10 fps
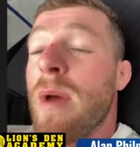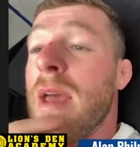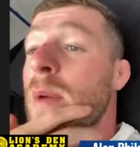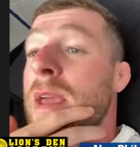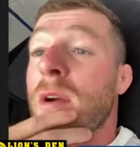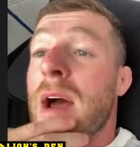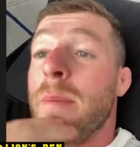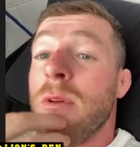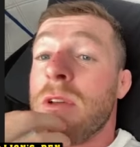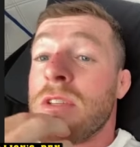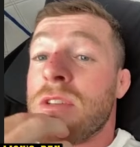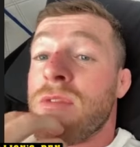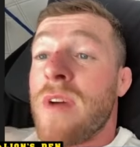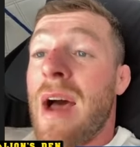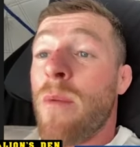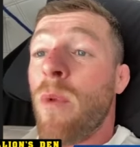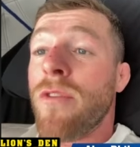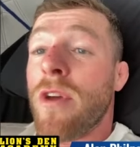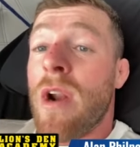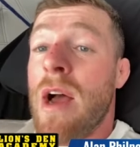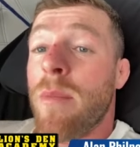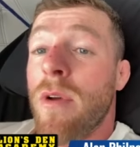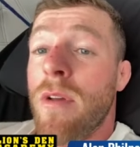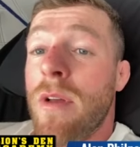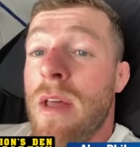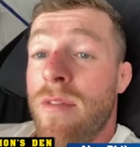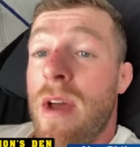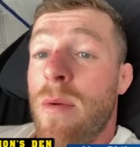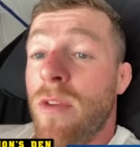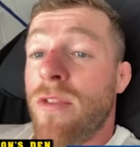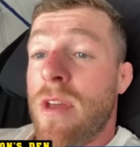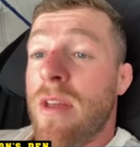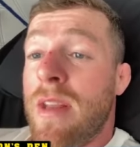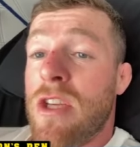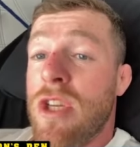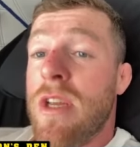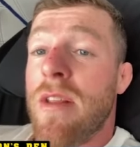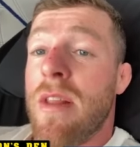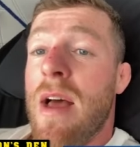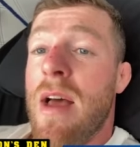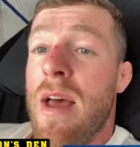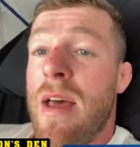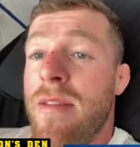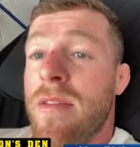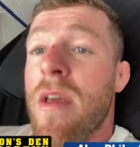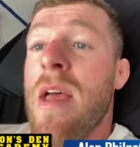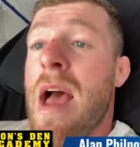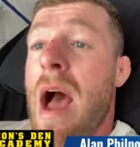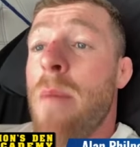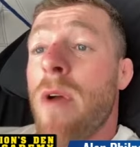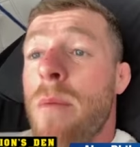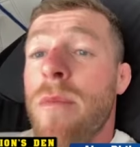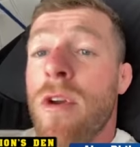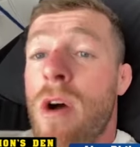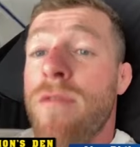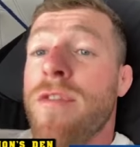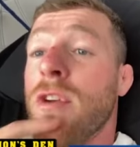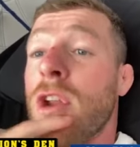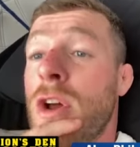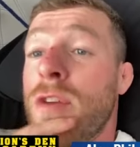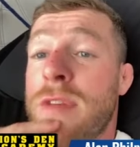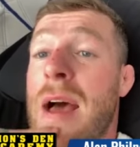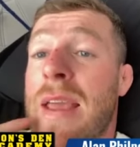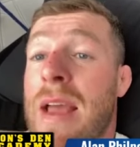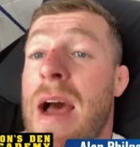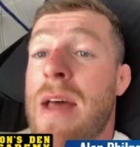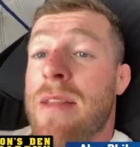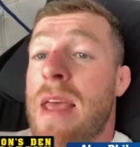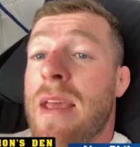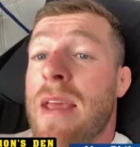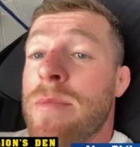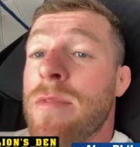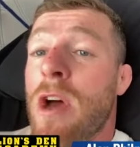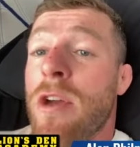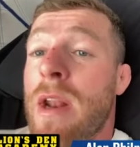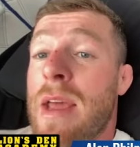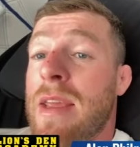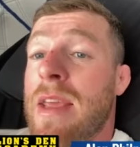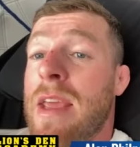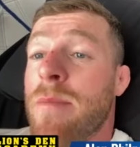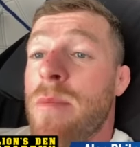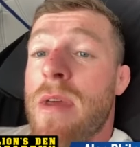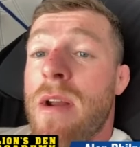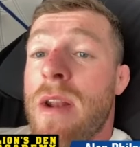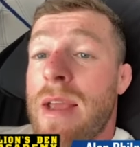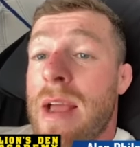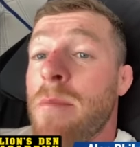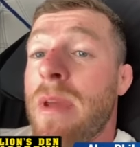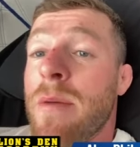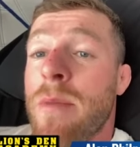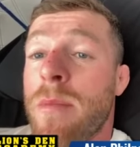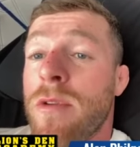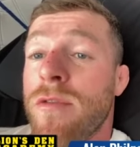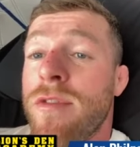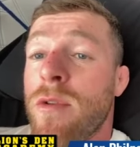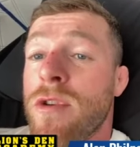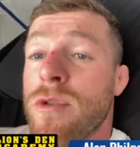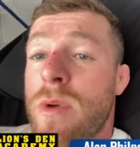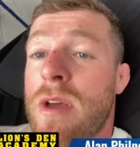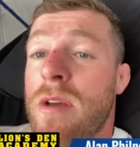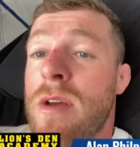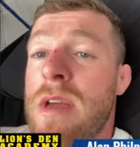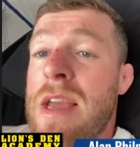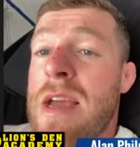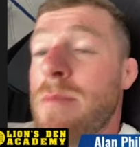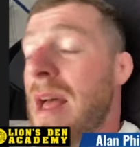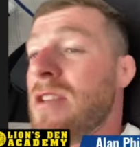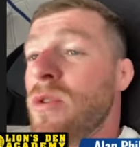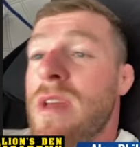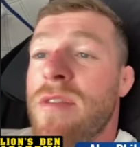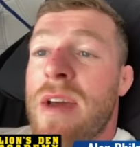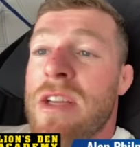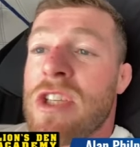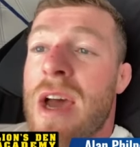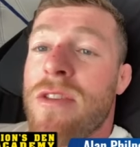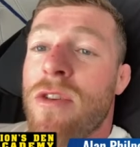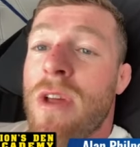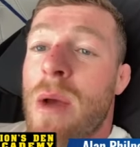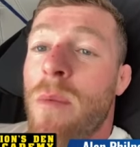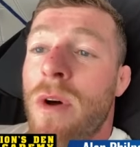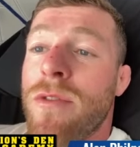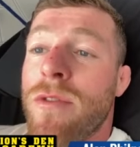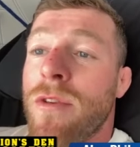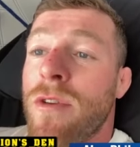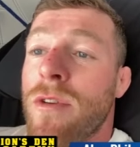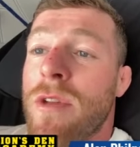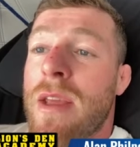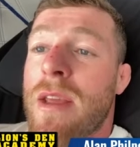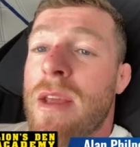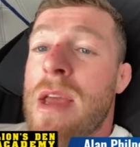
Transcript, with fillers: way we grapple is if I want to grapple, if I want to initiate that, and I'm coming confident enough that I can take him down and I can keep him there and I can beat him up on the floor as well. But that's only if I decide to. I want to. Like,